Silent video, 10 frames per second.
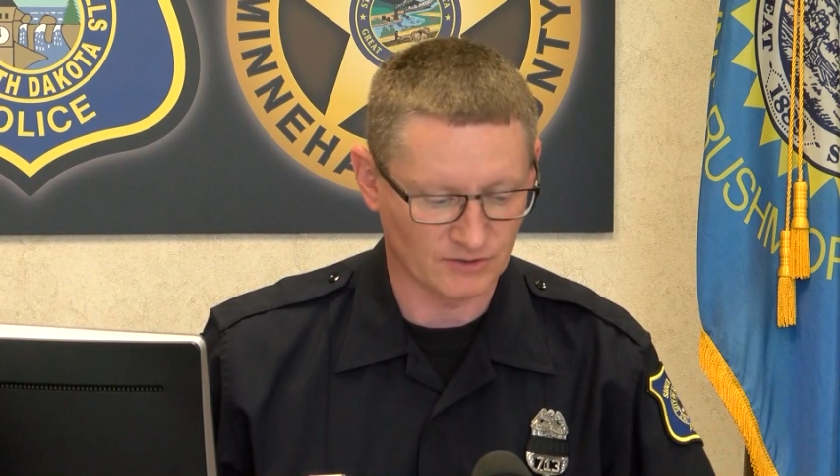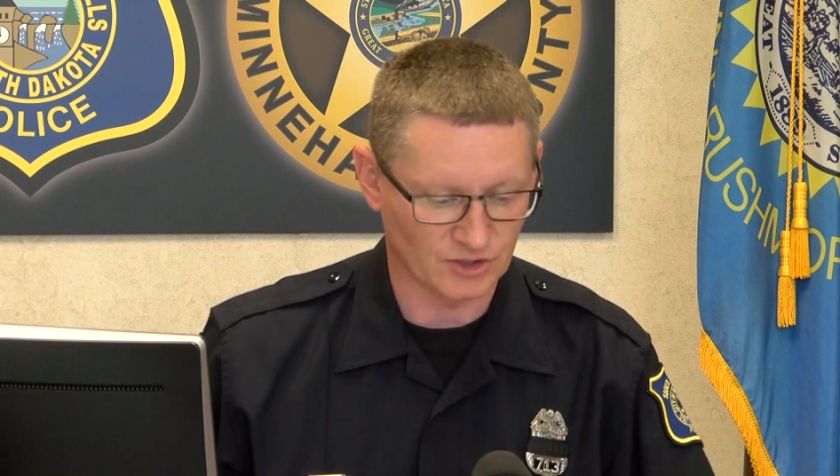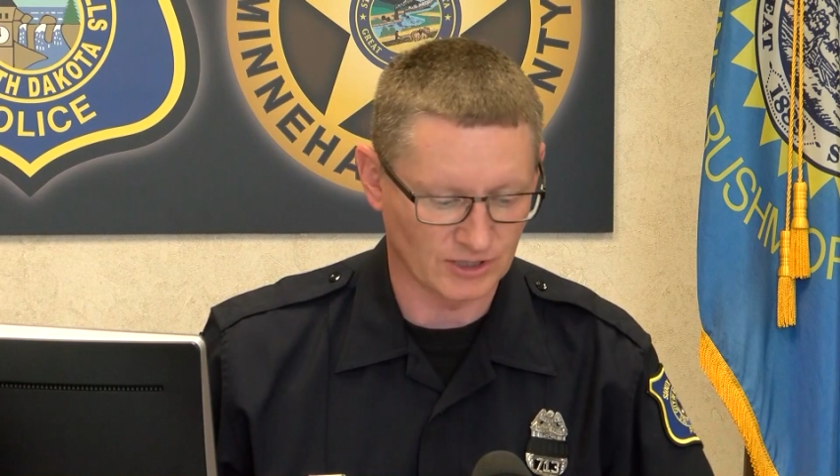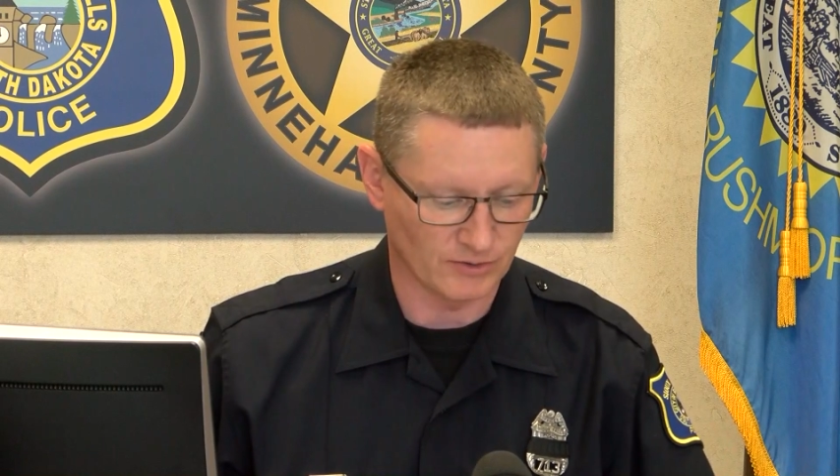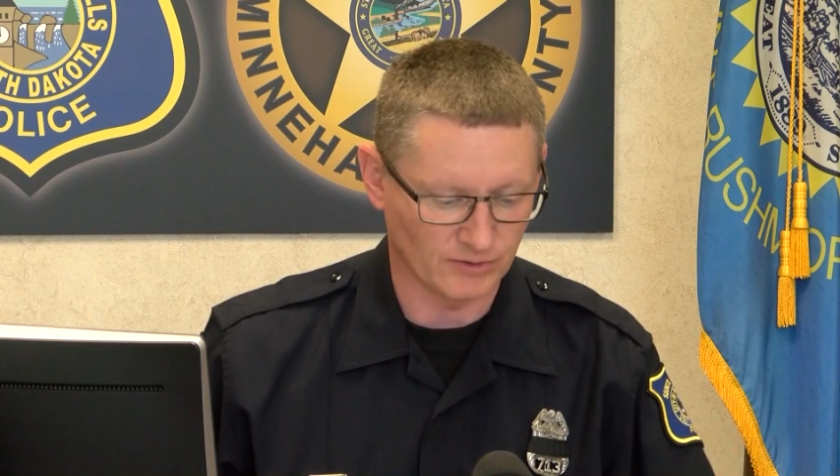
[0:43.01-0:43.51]

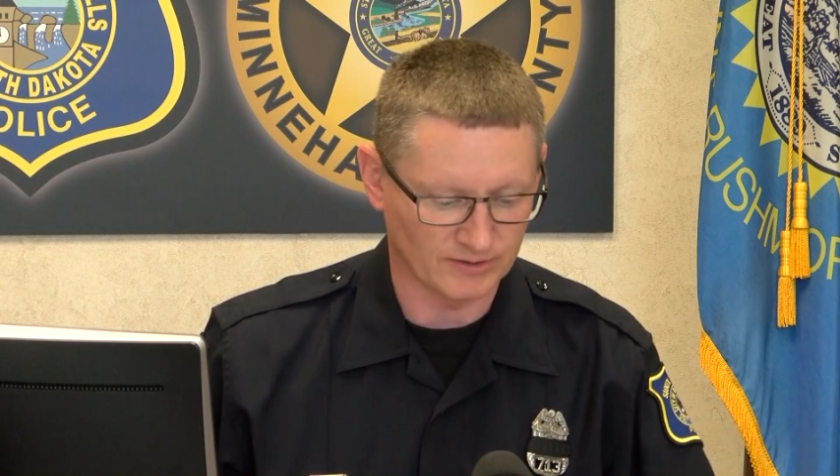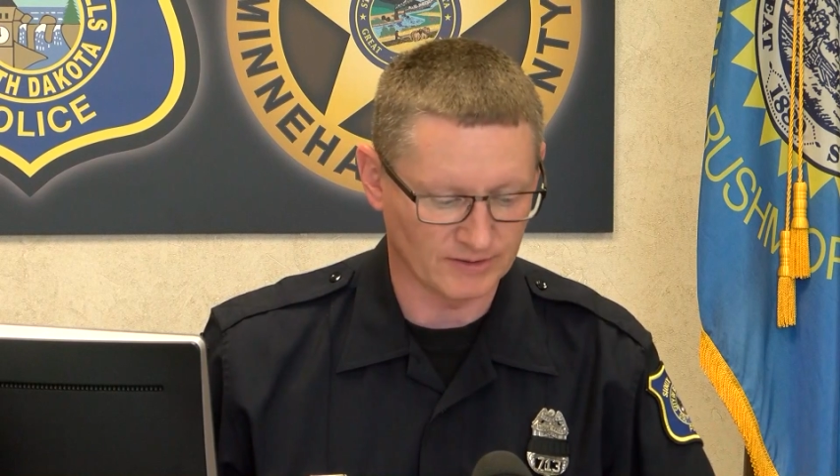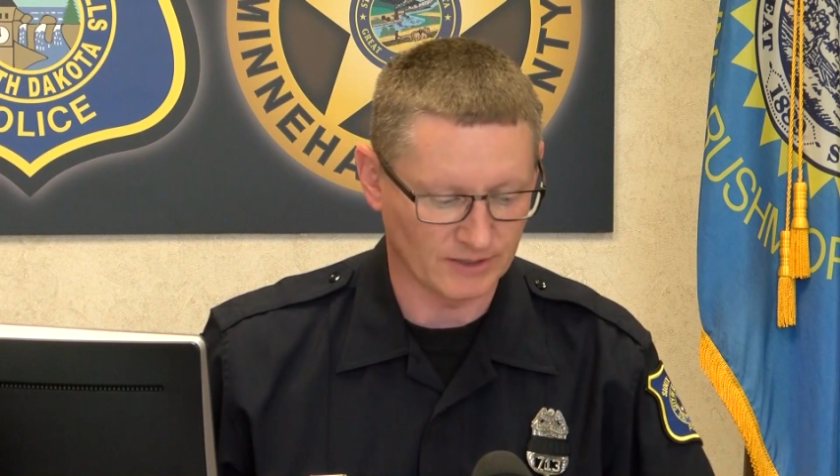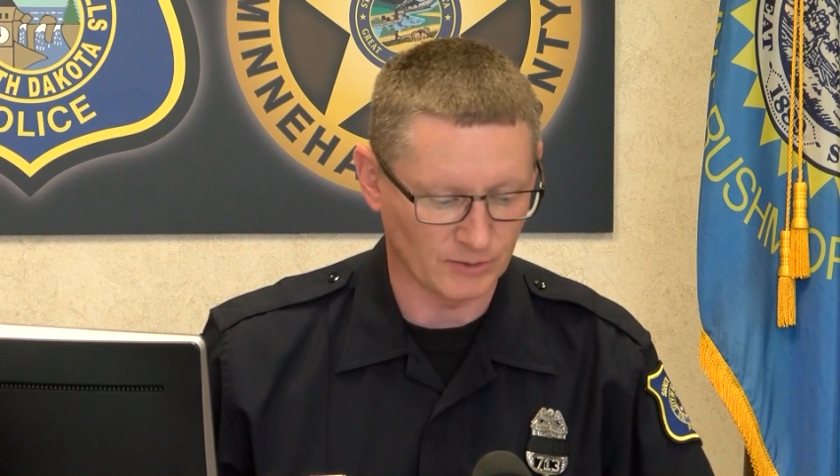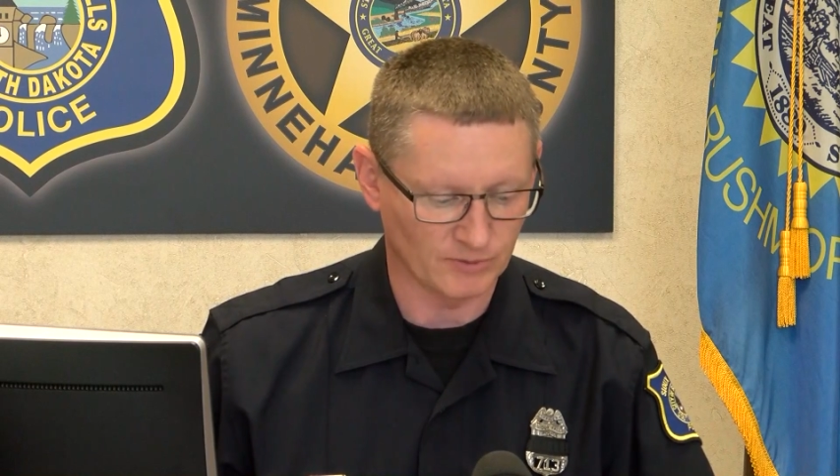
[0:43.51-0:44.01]
She noticed
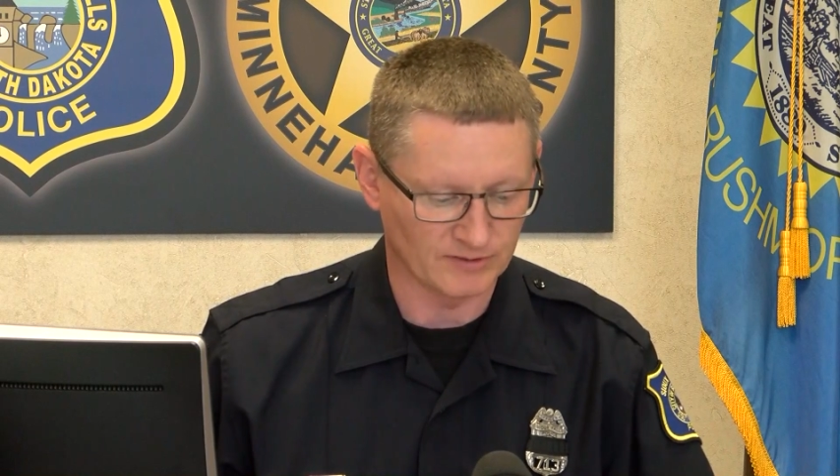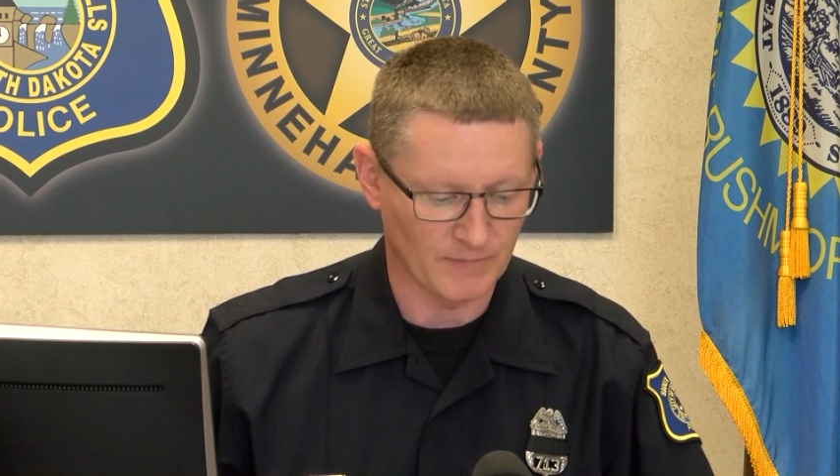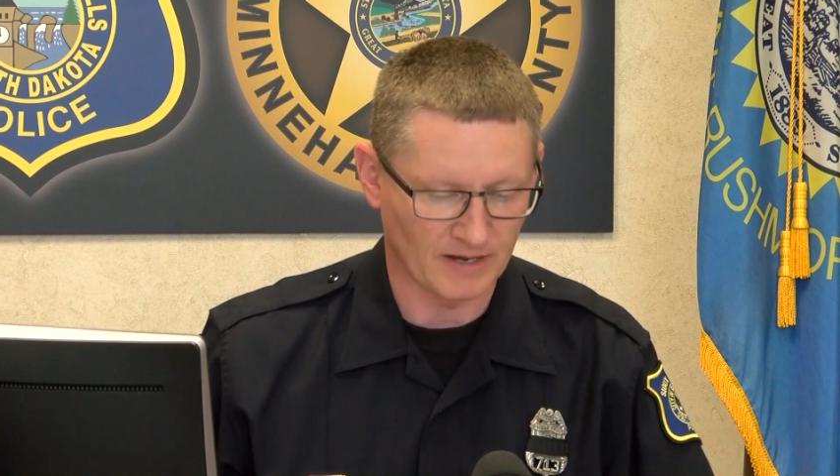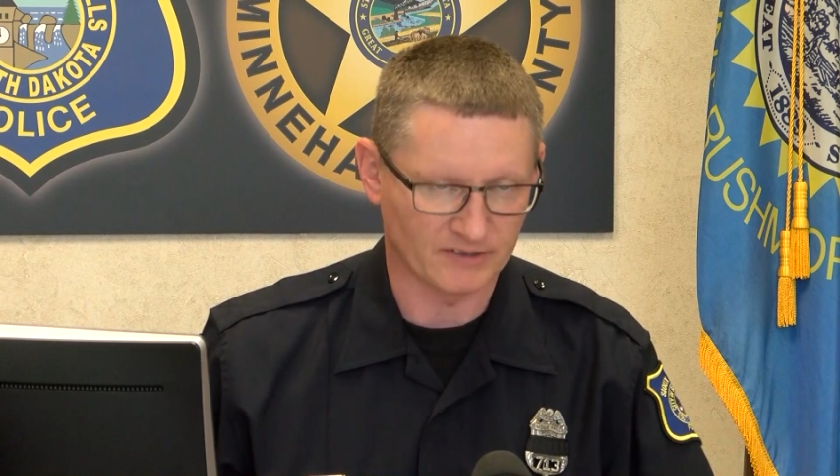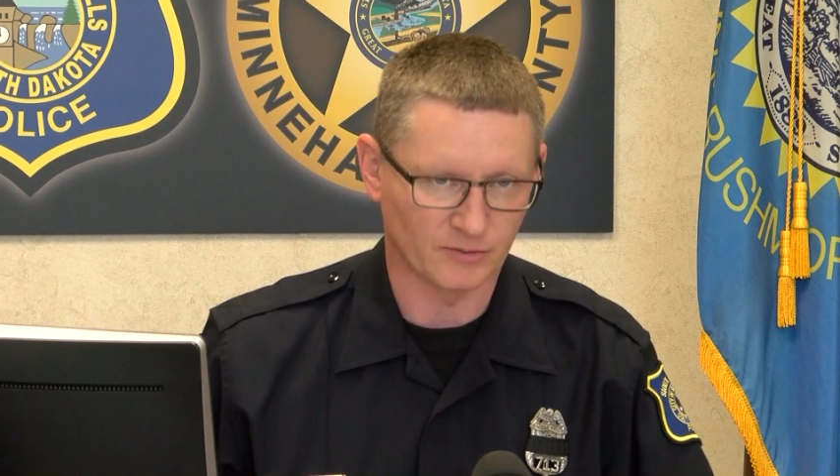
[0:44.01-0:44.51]
that he was
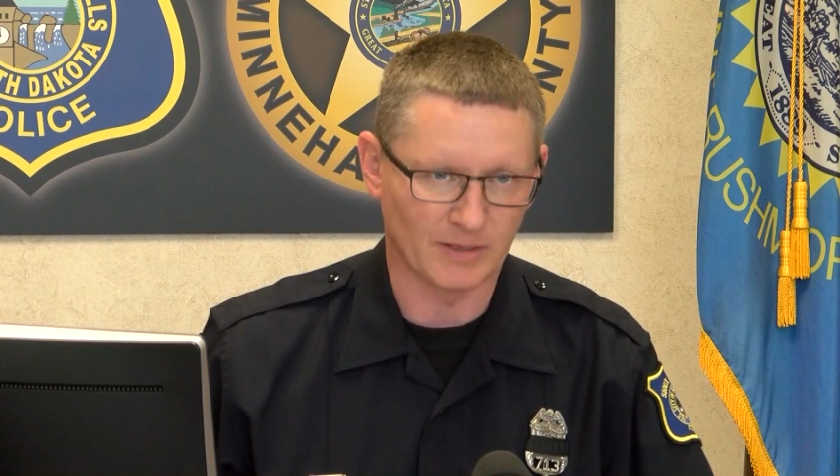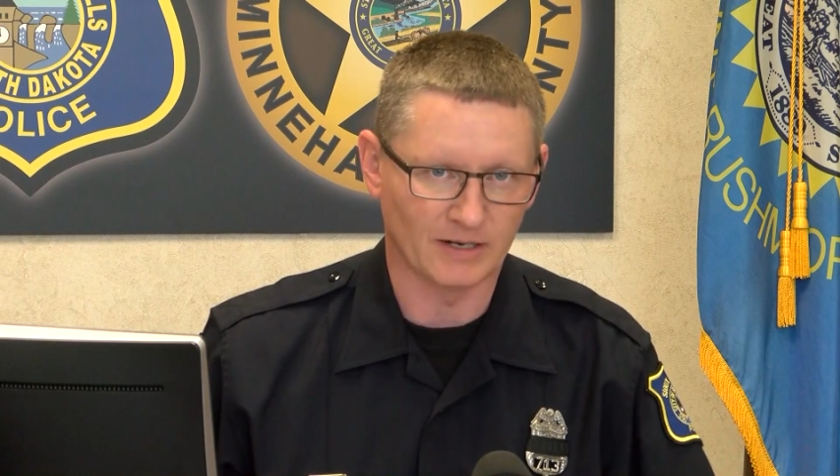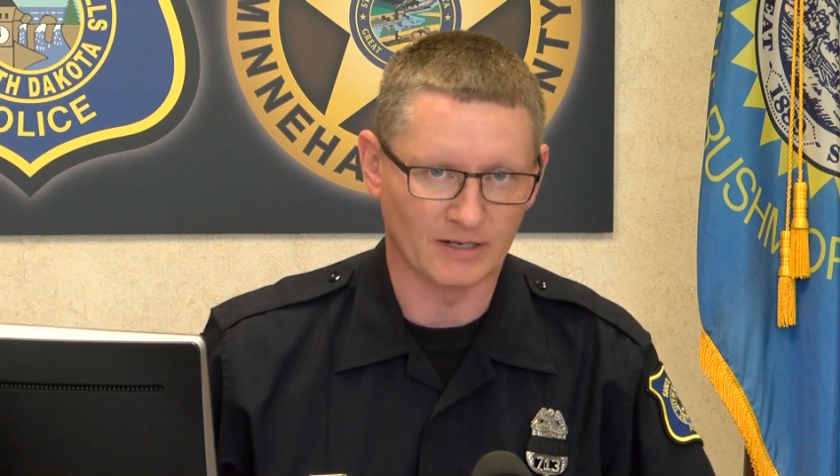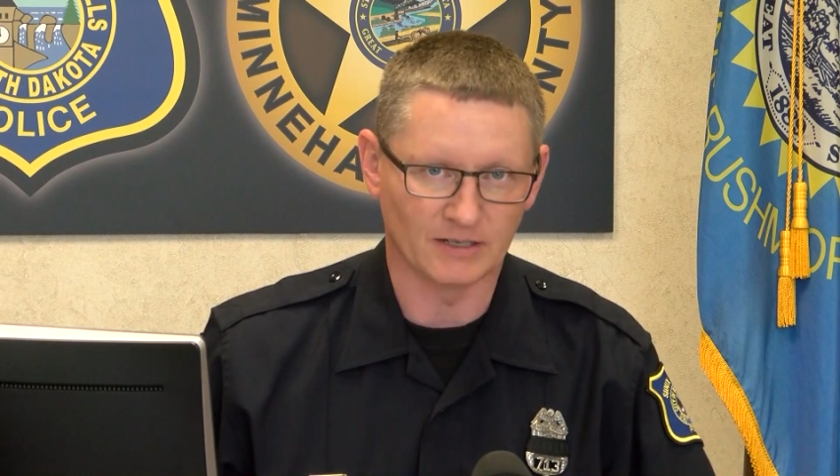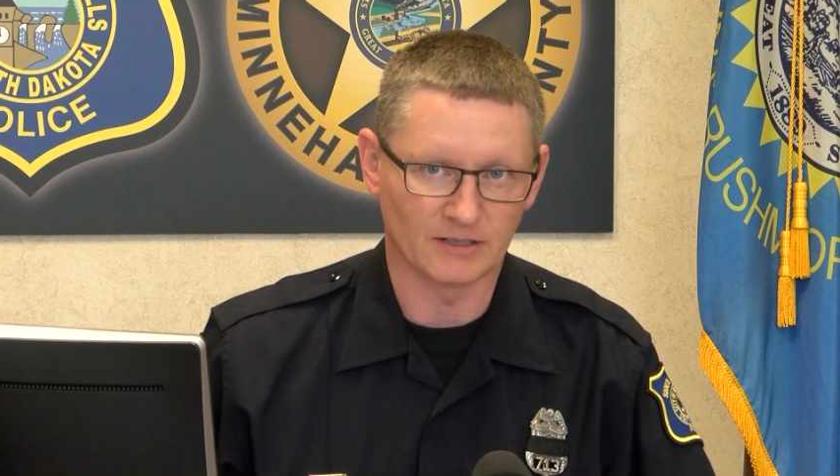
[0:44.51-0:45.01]
masturbating,